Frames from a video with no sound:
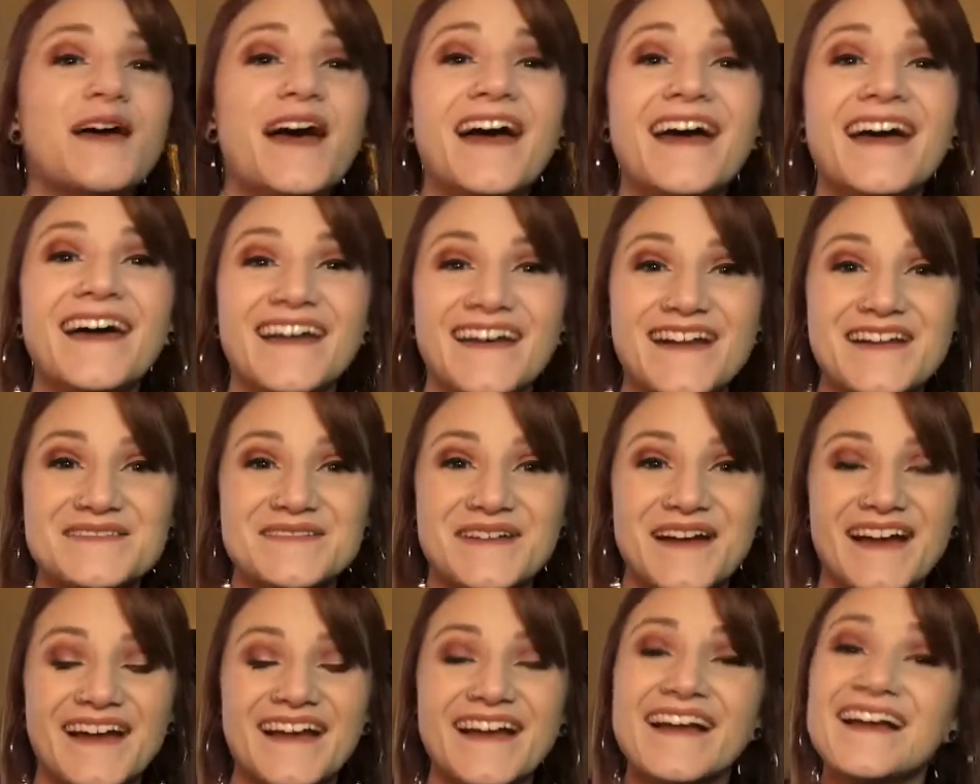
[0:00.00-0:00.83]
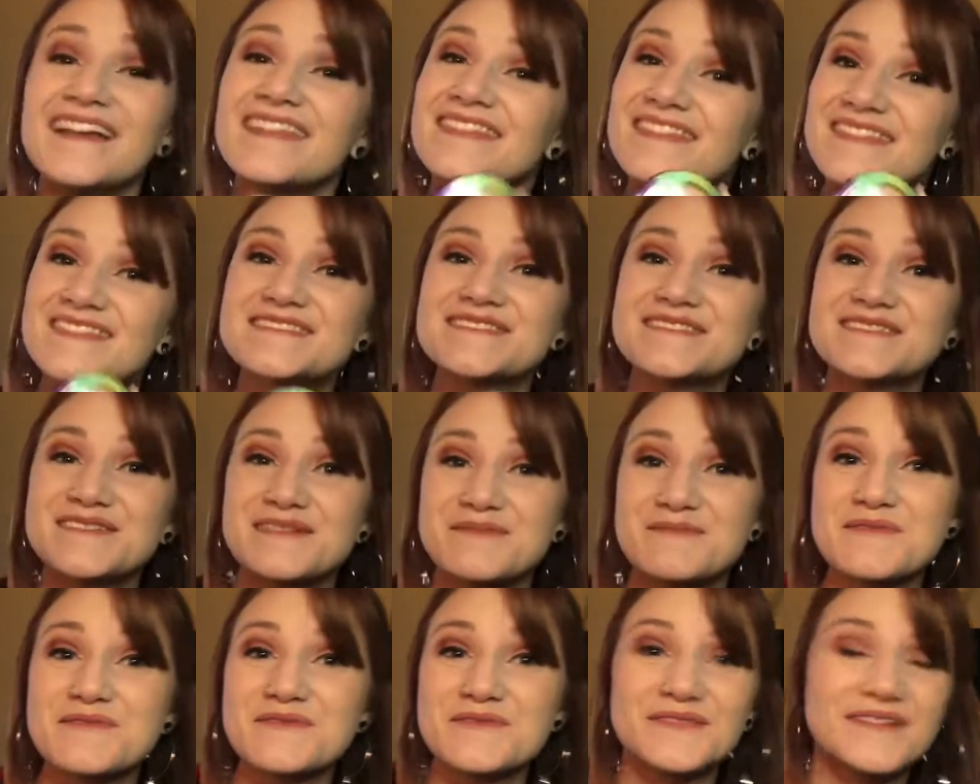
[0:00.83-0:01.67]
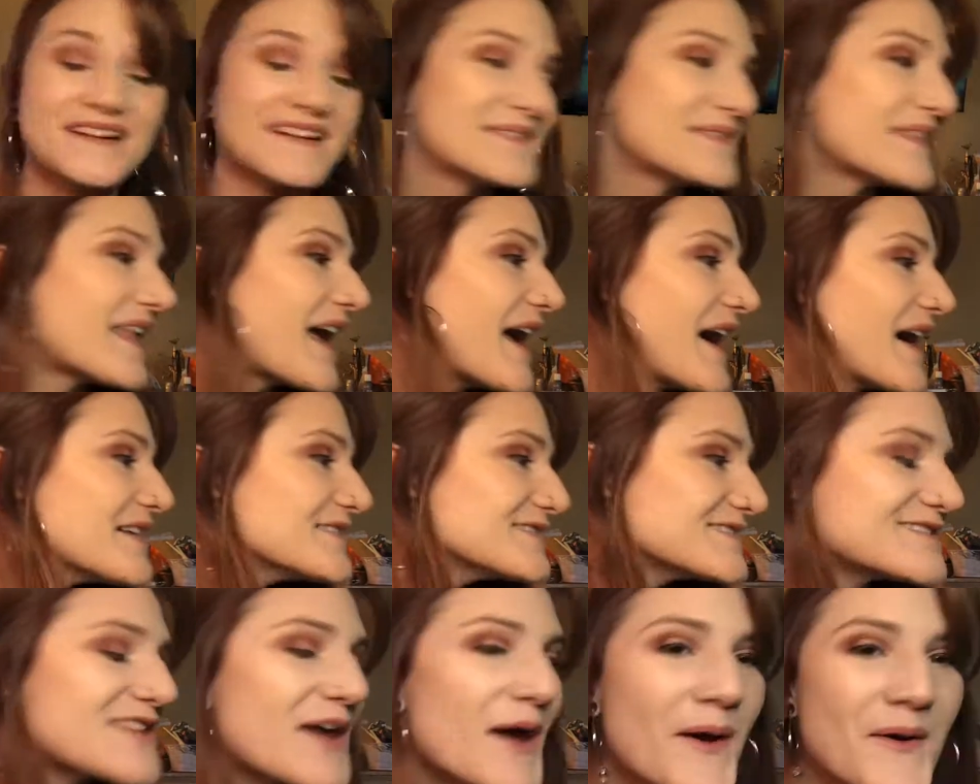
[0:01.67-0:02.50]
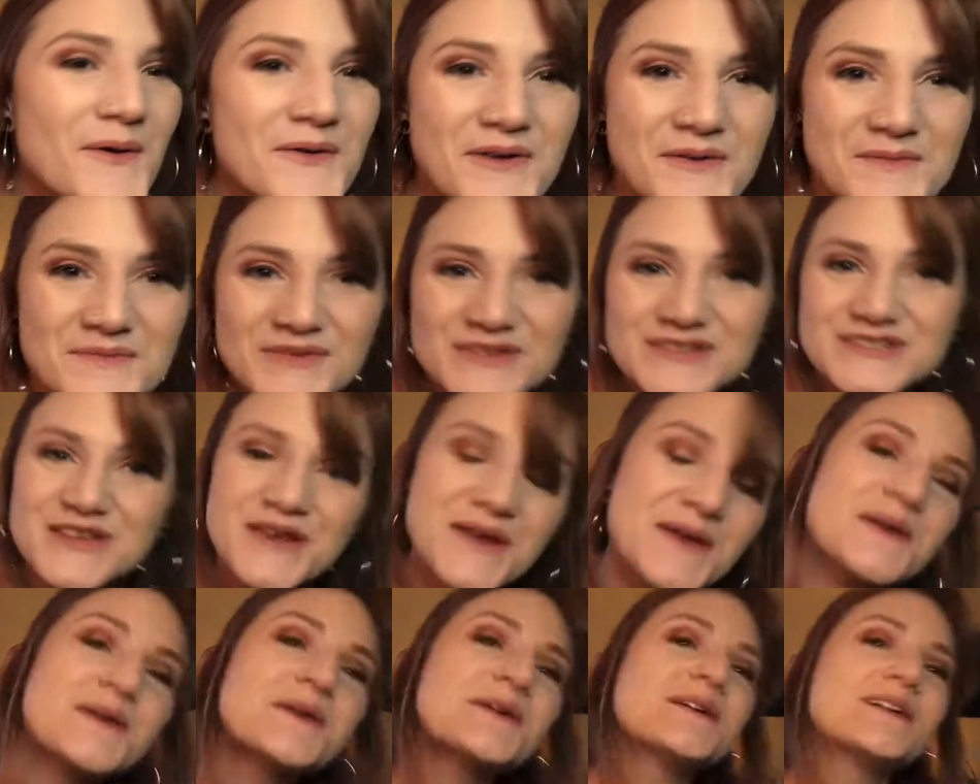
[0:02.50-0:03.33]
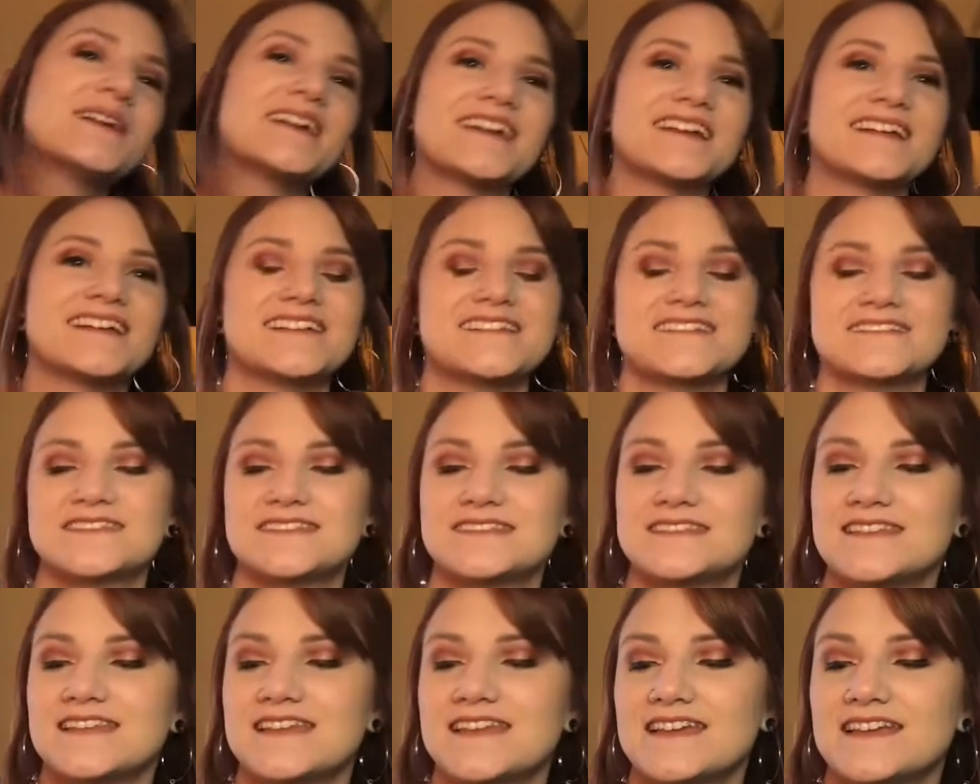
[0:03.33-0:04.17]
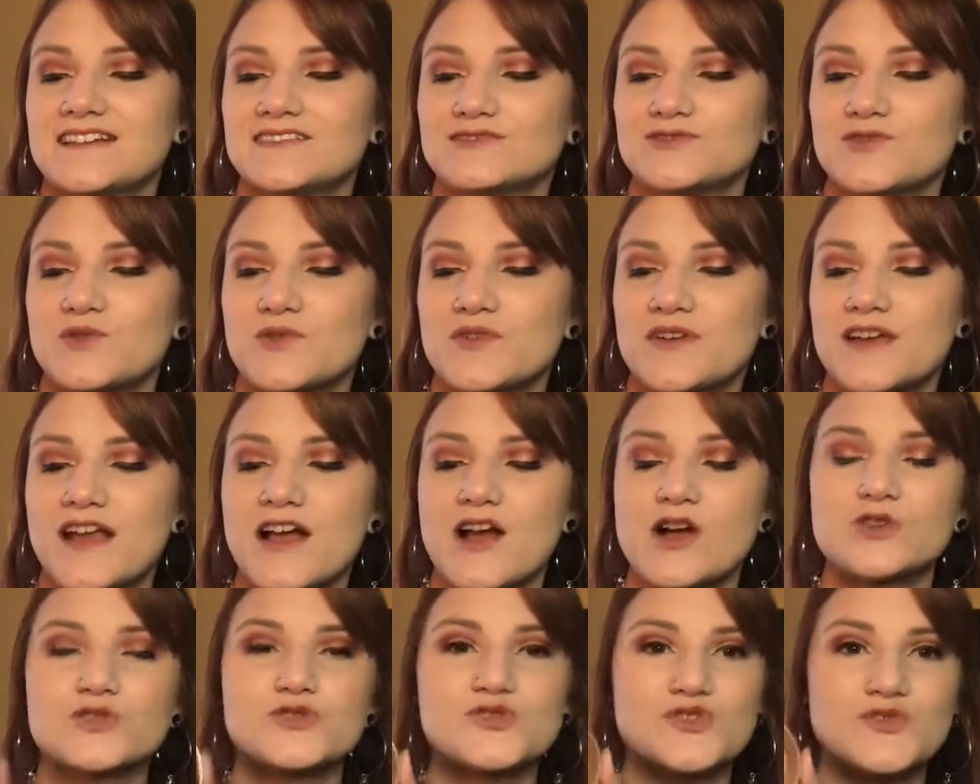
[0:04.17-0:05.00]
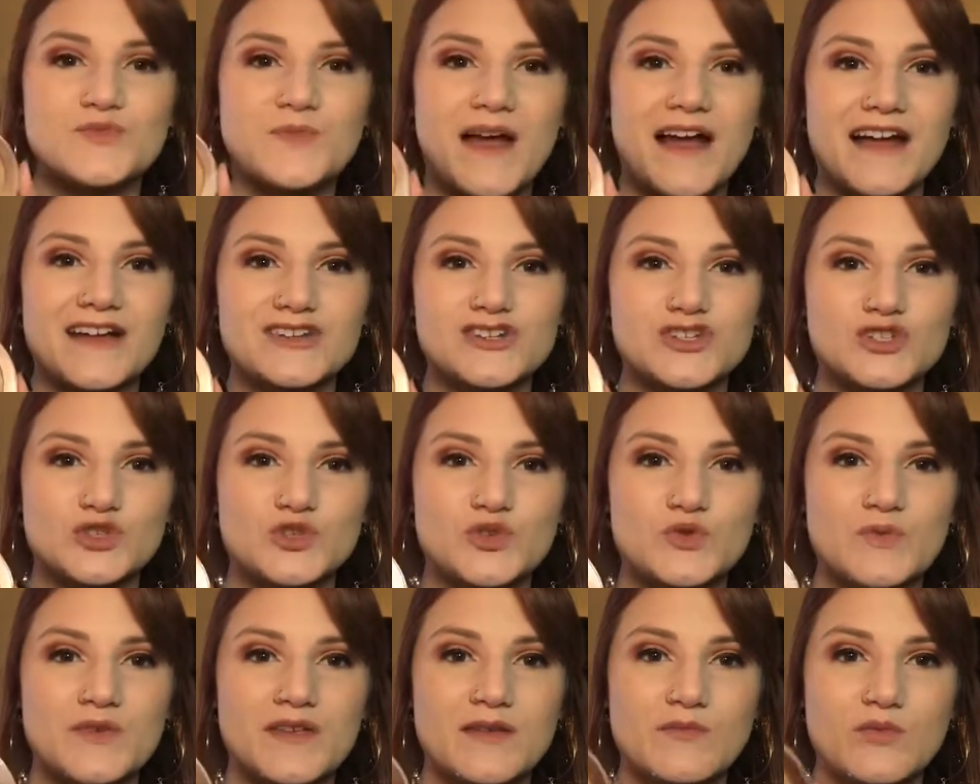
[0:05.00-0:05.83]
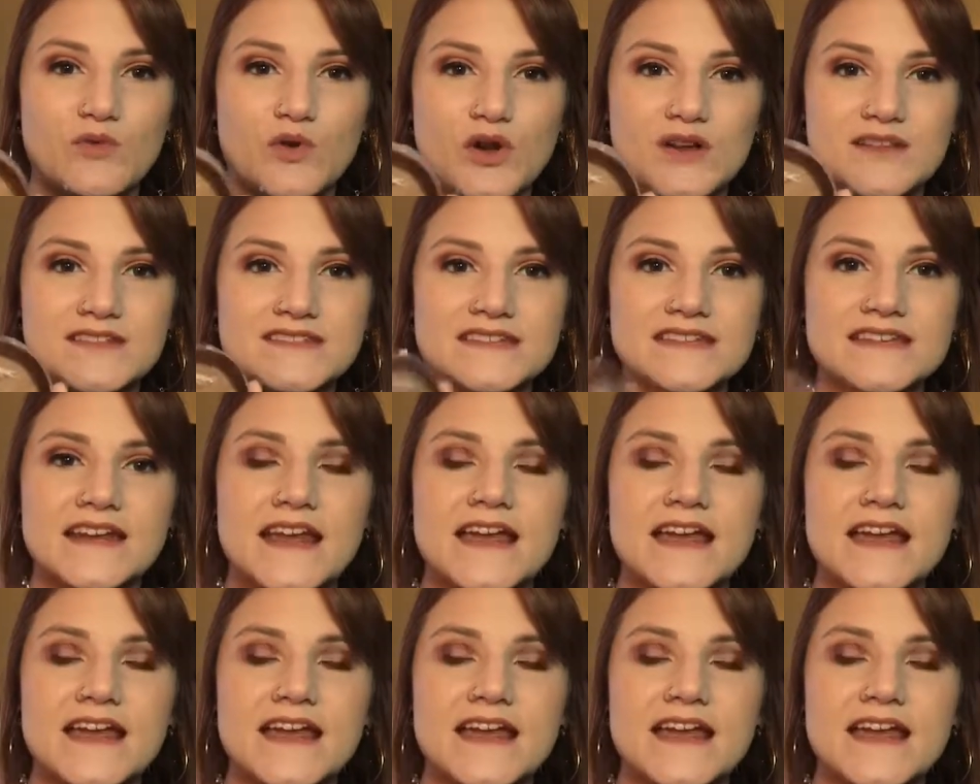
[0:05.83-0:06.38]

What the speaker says: Anyway, this is number 3. So number 2 is the L'Oreal True Match Lumi Bronze It.